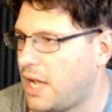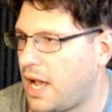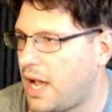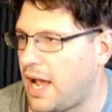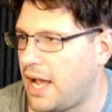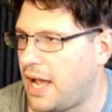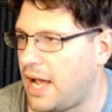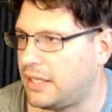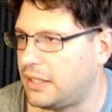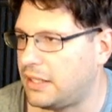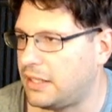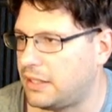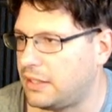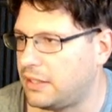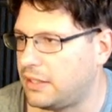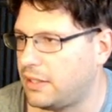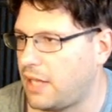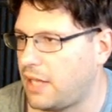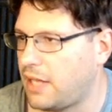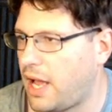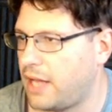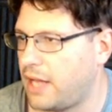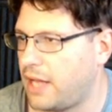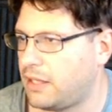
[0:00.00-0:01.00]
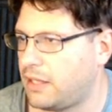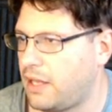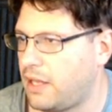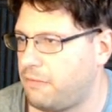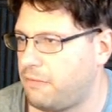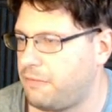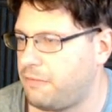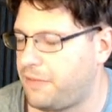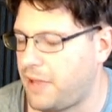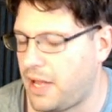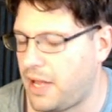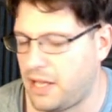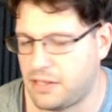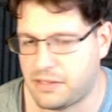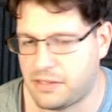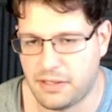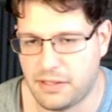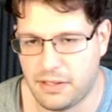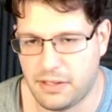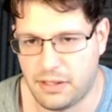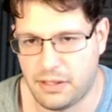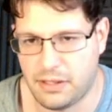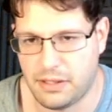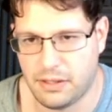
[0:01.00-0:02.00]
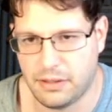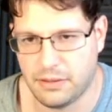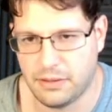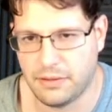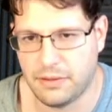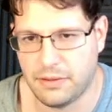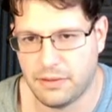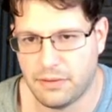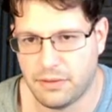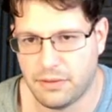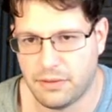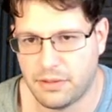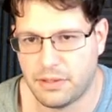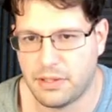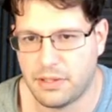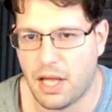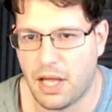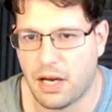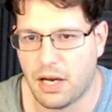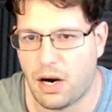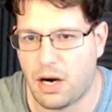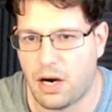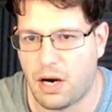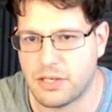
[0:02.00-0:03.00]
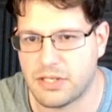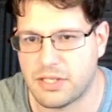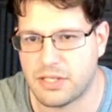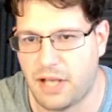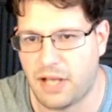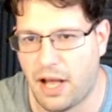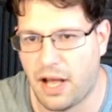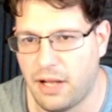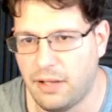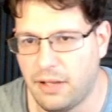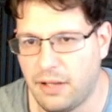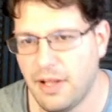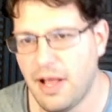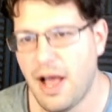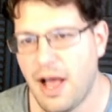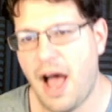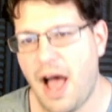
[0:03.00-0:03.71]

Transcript: I love that art style.